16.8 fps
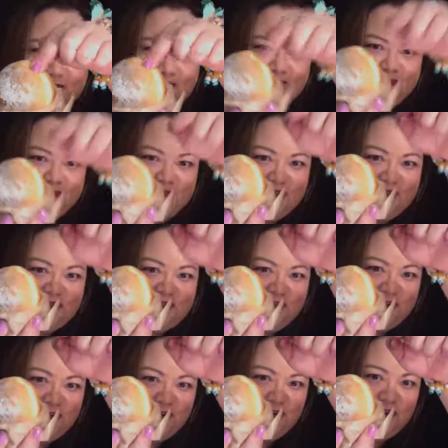but
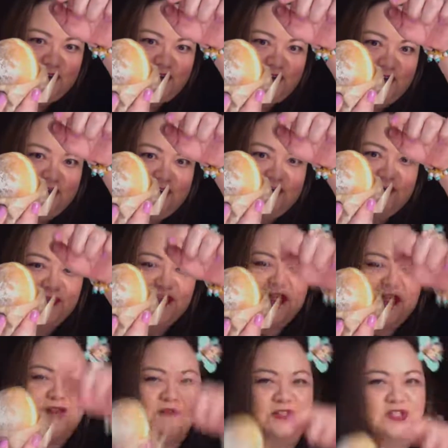earlier it was
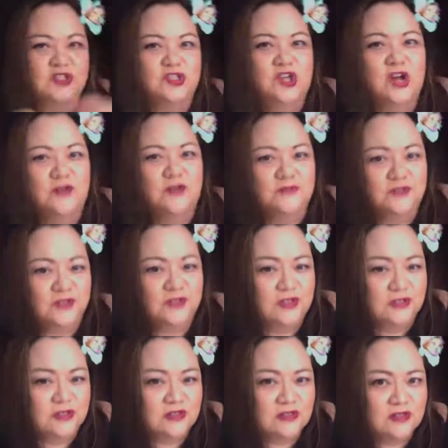even softer than
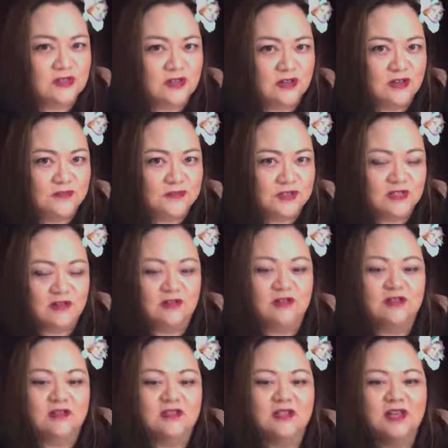this. I'm
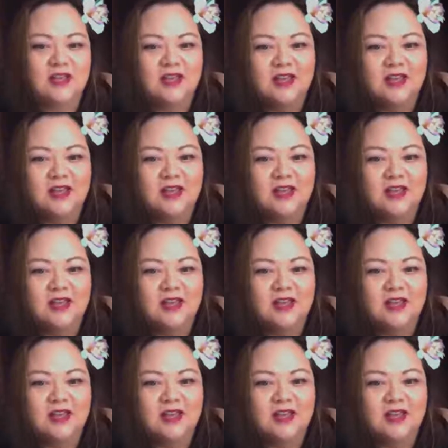serious.